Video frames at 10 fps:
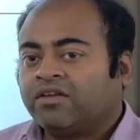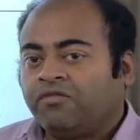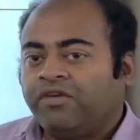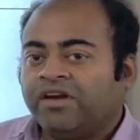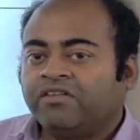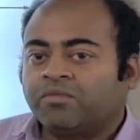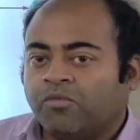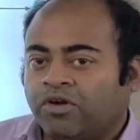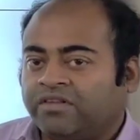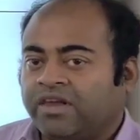are of very
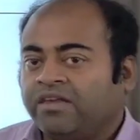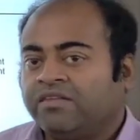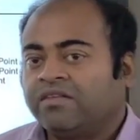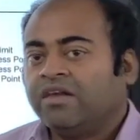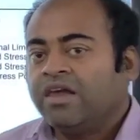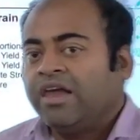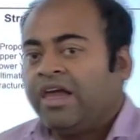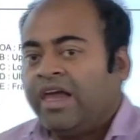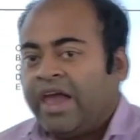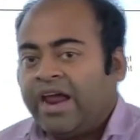small size,
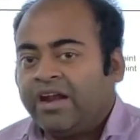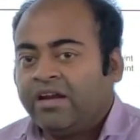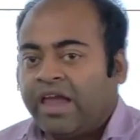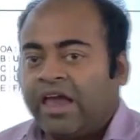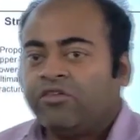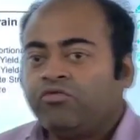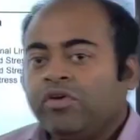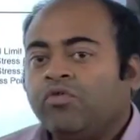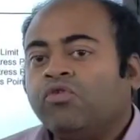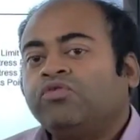and as we
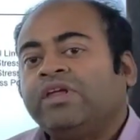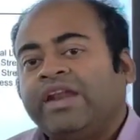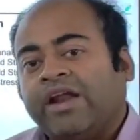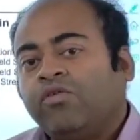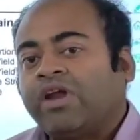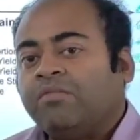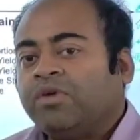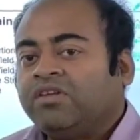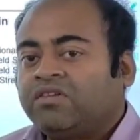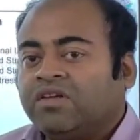go to the nano
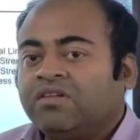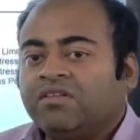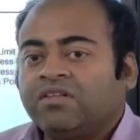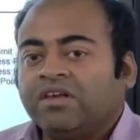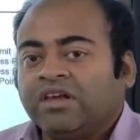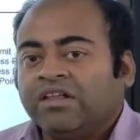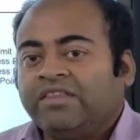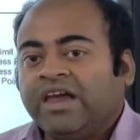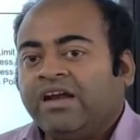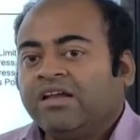dimensions,
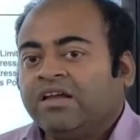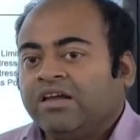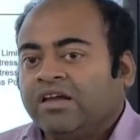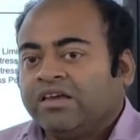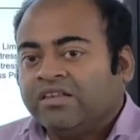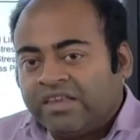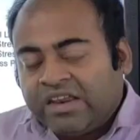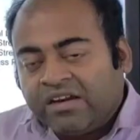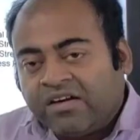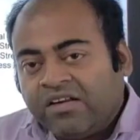there is
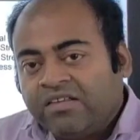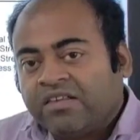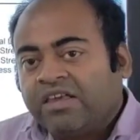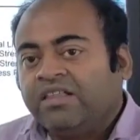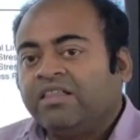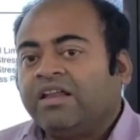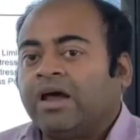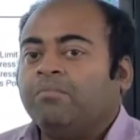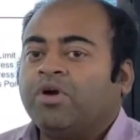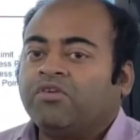increase in the
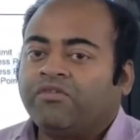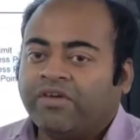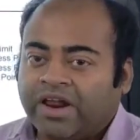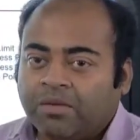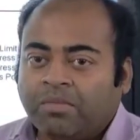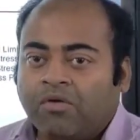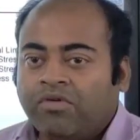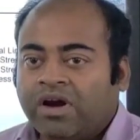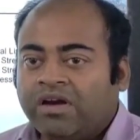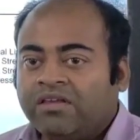number of grain
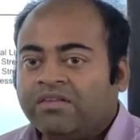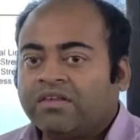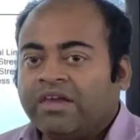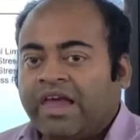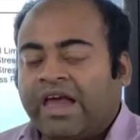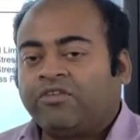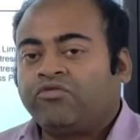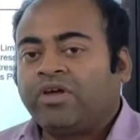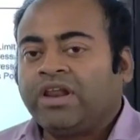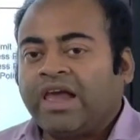boundaries as
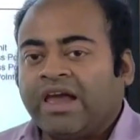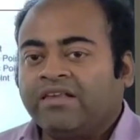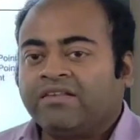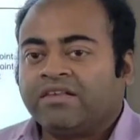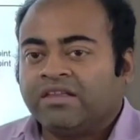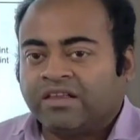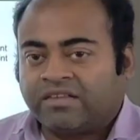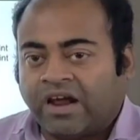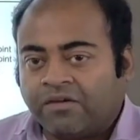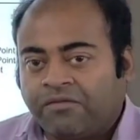well as the
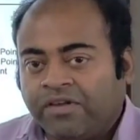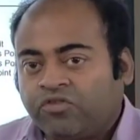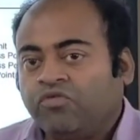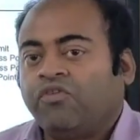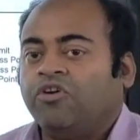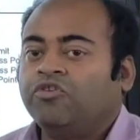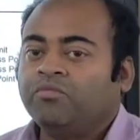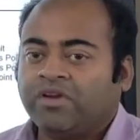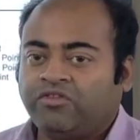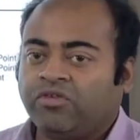surface to volume
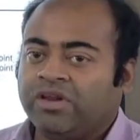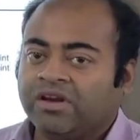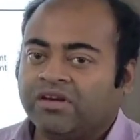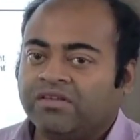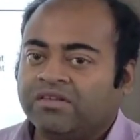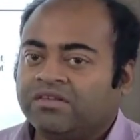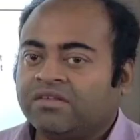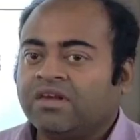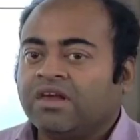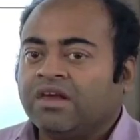ratio increases,